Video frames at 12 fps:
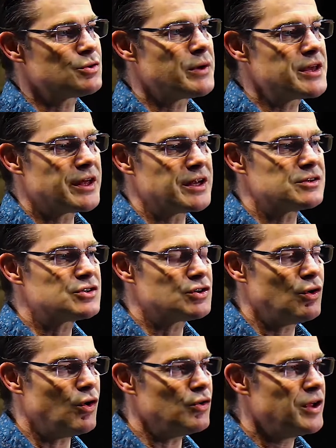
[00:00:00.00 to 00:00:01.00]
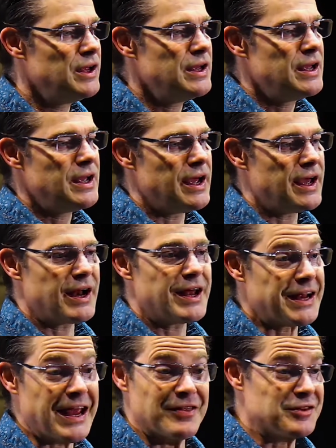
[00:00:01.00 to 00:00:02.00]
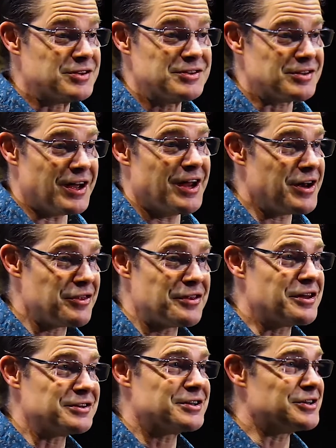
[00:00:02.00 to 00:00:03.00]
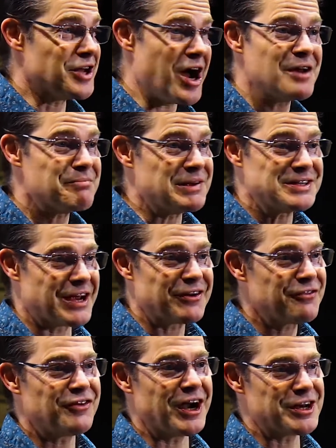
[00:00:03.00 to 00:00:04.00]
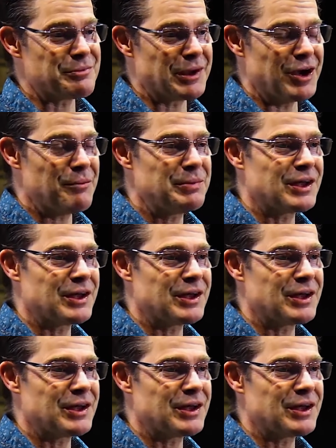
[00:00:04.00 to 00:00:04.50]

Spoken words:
of the way that it's told. And again, this is another thing to not be terrified about,